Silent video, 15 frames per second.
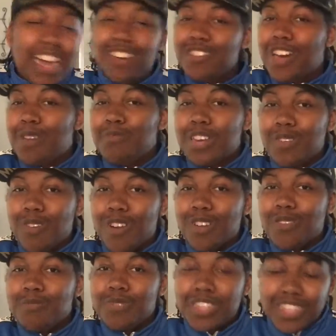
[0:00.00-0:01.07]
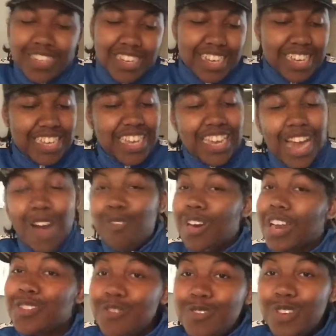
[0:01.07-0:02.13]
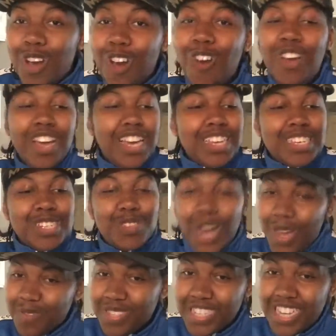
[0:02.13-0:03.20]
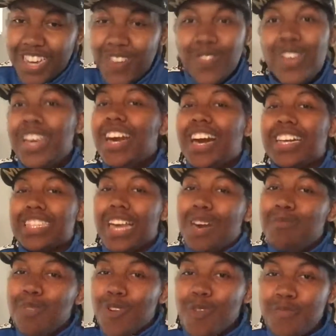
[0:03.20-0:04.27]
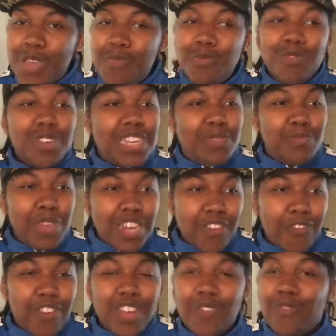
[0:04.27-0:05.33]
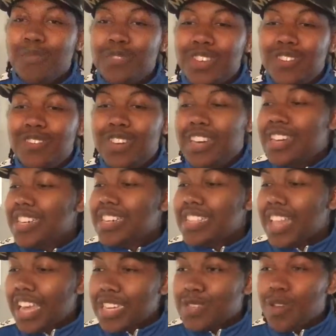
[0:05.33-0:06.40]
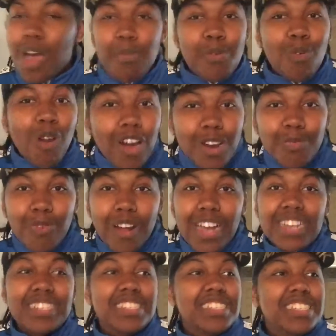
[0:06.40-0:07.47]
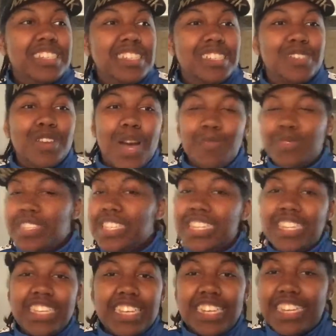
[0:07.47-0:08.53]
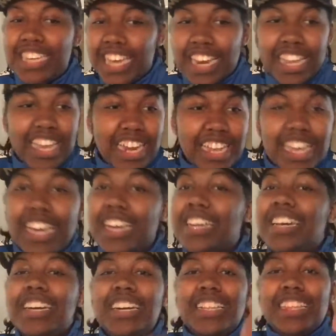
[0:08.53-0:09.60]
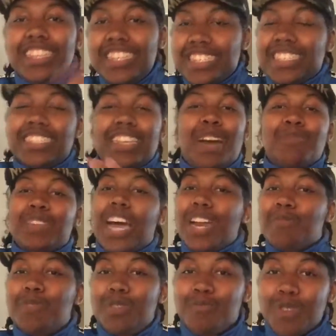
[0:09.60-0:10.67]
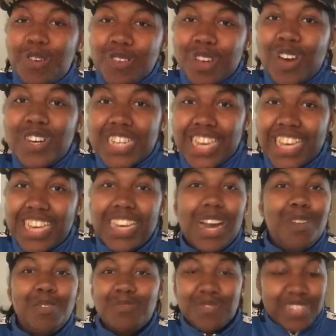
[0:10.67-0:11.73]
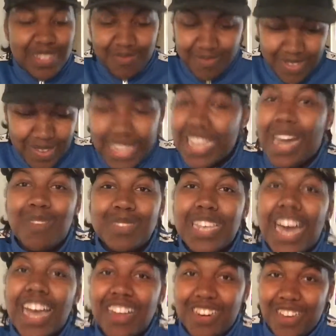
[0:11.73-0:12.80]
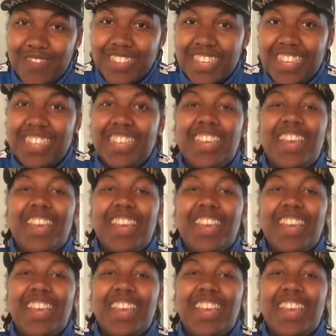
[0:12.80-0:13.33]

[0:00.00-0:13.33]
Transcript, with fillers: I don't know how money works. But look, what I do know, you drop stuff, a lot more people can benefit from you, like dropping water prices, dropping yada yada yada yada yada. Listen, I'm tired of being broke, okay? I'm gonna just, I'm tired of it.